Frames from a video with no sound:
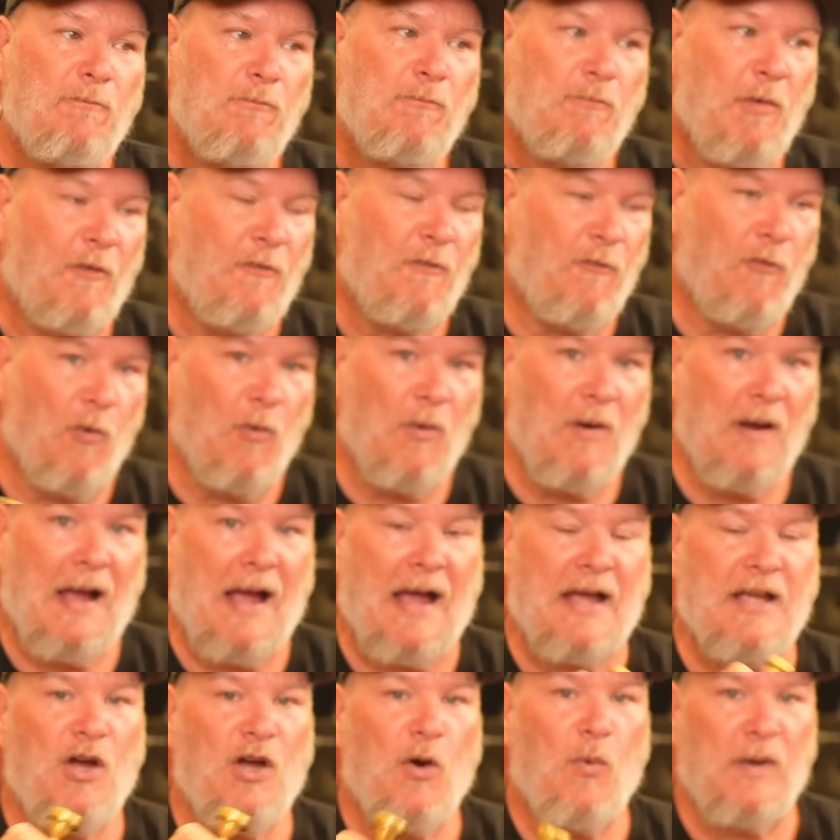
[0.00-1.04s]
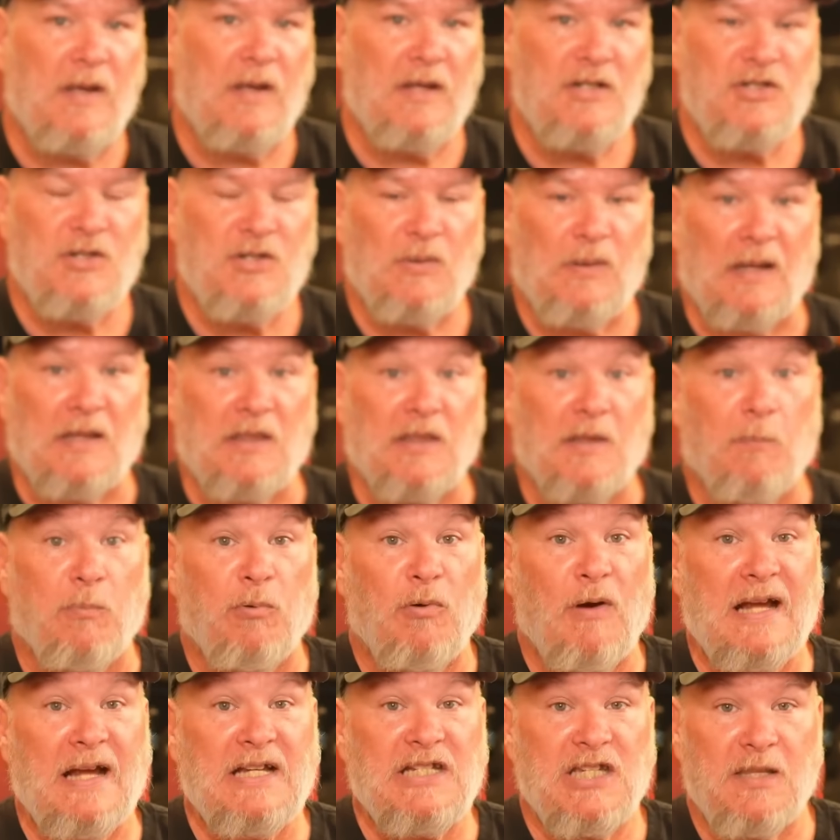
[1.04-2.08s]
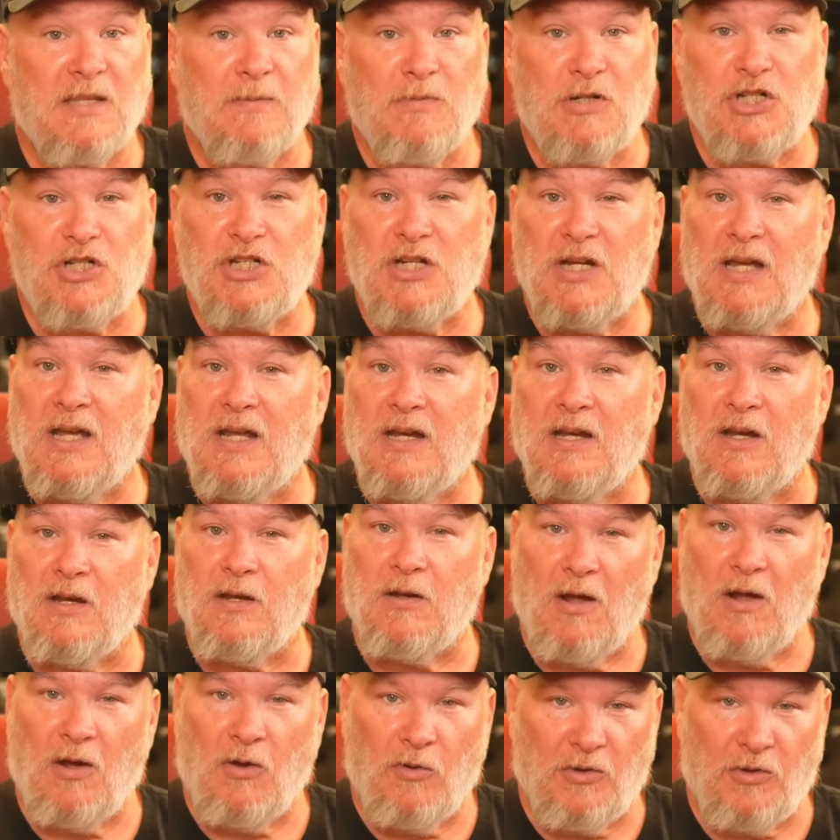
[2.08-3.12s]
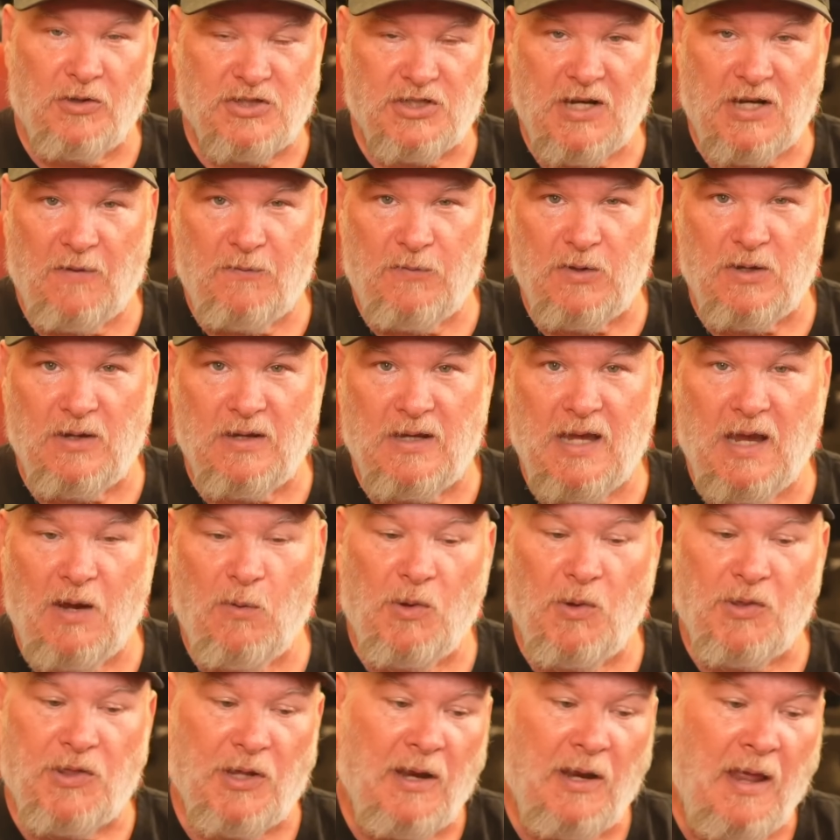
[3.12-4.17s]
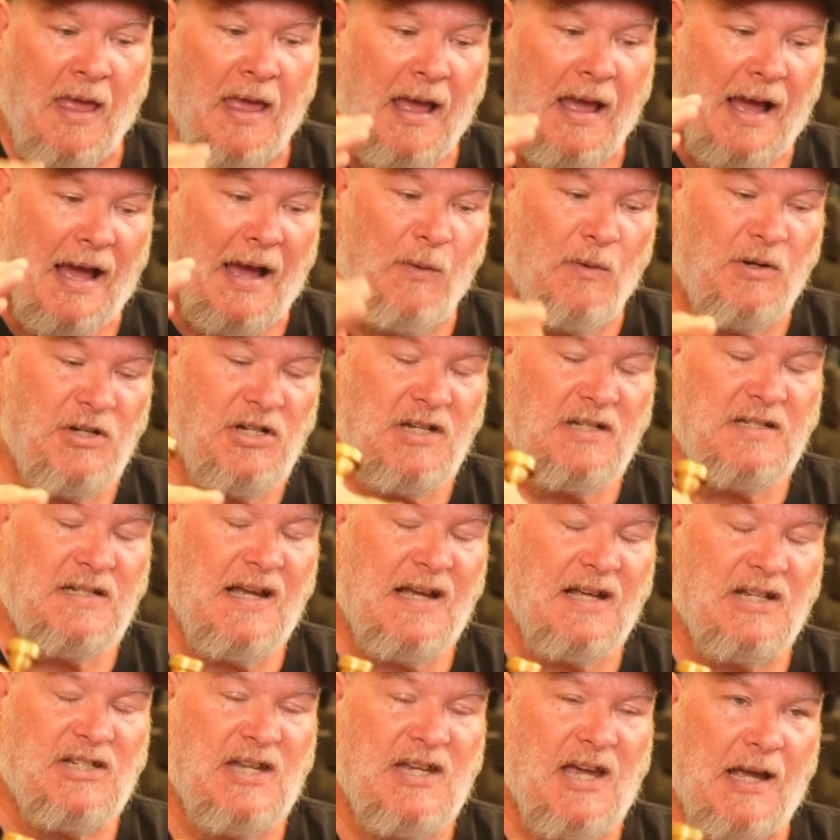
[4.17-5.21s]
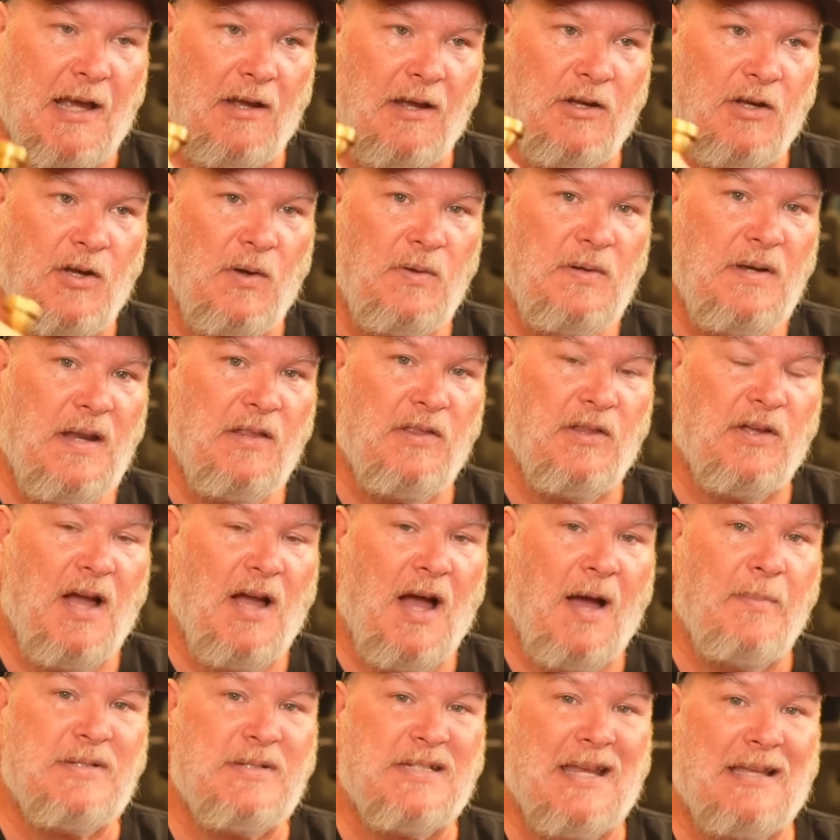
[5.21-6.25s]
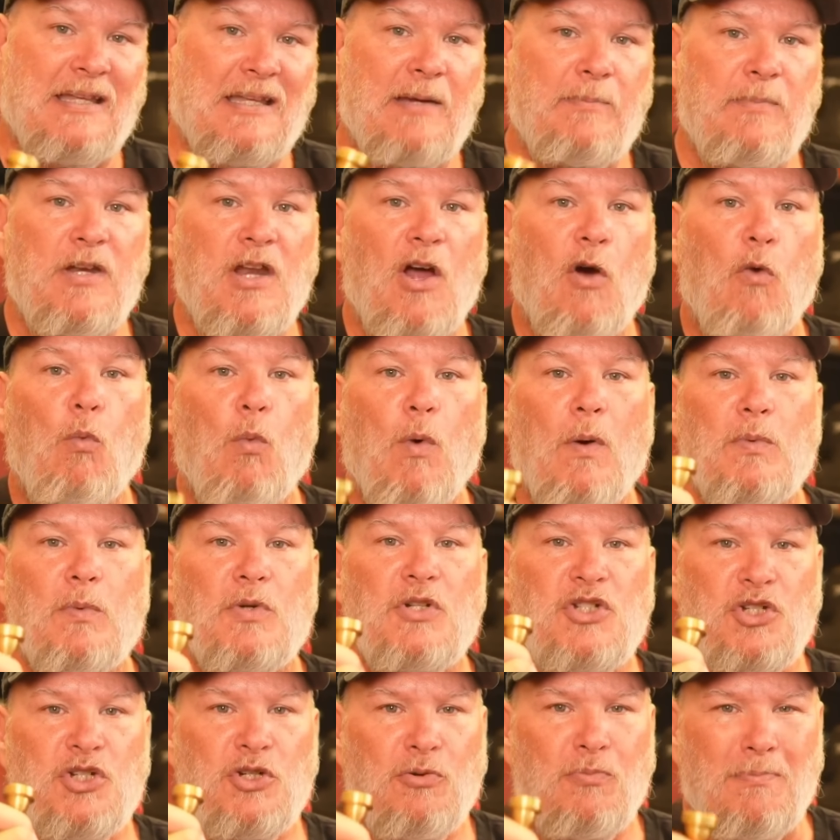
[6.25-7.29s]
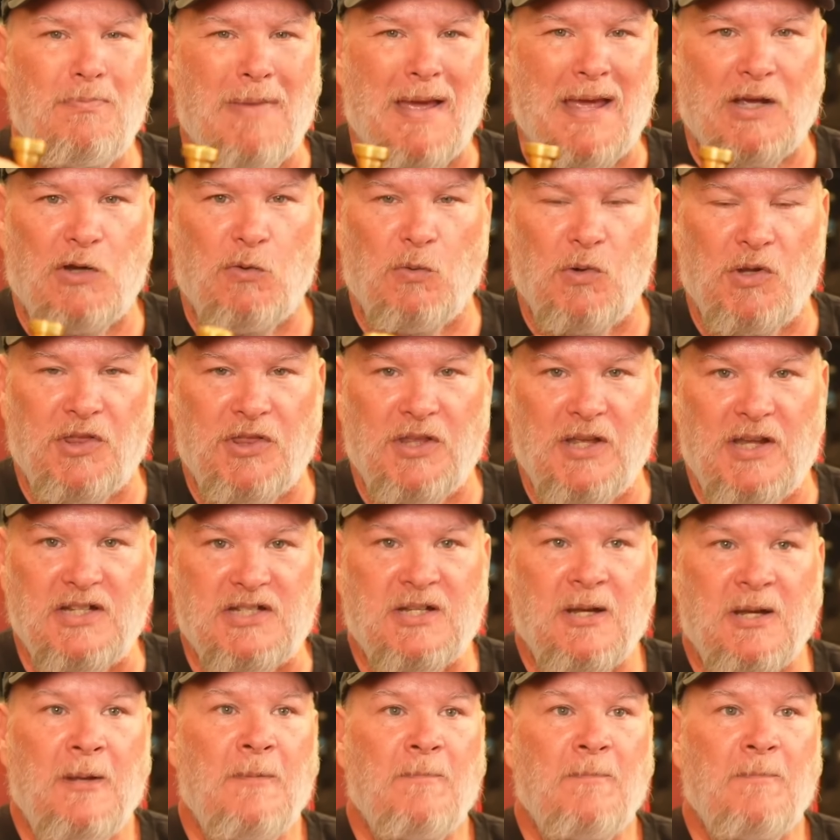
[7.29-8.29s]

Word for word: Before I go into like the price of the machine and all the stuff you can get with it, I want you to take a second, go down in the comments and let me know what would you make with this